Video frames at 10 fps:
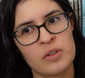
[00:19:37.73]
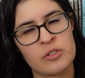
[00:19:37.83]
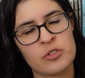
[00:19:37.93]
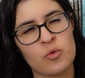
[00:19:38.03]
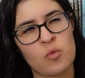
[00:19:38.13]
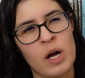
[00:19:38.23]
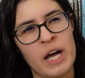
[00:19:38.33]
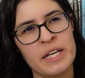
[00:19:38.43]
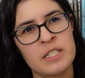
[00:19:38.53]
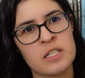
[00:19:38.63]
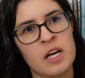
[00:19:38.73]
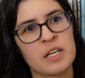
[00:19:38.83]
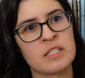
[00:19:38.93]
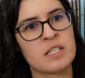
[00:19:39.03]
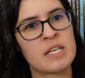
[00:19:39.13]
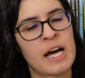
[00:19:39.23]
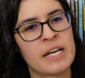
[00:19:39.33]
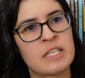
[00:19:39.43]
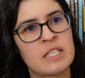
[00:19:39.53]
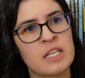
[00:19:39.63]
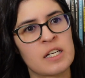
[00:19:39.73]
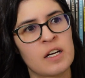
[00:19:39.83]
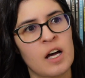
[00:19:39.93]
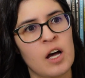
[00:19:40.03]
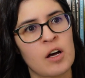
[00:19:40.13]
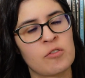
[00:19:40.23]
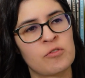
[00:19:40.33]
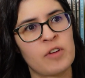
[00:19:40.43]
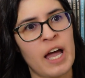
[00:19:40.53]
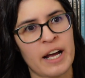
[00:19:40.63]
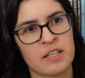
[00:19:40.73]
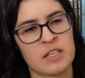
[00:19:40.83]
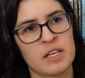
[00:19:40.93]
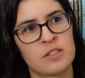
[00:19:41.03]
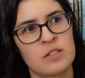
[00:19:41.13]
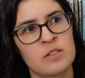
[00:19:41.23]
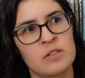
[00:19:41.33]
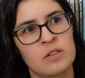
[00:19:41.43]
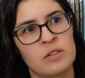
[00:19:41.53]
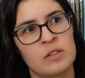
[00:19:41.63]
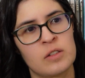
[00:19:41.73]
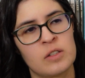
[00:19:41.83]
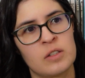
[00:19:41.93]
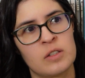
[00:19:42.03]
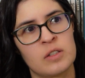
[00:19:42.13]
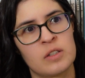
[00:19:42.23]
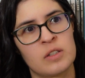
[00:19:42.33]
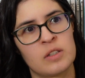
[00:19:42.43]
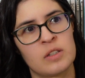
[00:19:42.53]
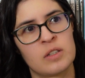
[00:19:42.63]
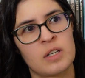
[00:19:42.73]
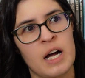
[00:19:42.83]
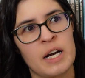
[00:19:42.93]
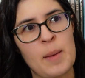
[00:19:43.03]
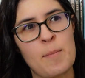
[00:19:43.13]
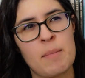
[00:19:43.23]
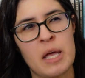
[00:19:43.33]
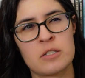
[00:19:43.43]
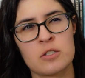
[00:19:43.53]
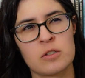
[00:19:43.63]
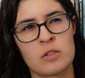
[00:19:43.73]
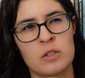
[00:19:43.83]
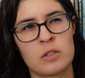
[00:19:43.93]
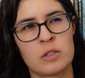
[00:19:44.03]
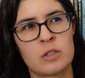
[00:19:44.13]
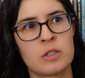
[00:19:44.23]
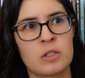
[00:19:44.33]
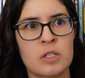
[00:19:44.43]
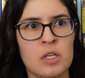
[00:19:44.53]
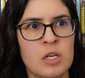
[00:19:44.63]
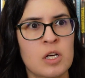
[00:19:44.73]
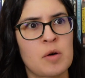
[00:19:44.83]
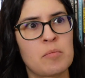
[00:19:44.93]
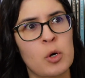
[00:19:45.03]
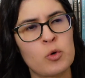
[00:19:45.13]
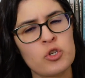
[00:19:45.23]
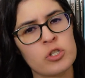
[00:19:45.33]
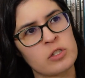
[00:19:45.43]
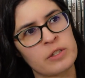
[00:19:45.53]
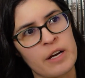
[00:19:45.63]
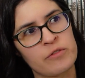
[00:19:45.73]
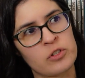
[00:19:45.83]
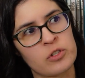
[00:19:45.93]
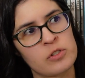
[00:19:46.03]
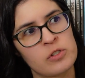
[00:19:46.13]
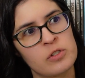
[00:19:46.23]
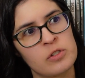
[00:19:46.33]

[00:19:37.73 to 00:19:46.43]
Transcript: So why does the idea of access on a mental, emotional level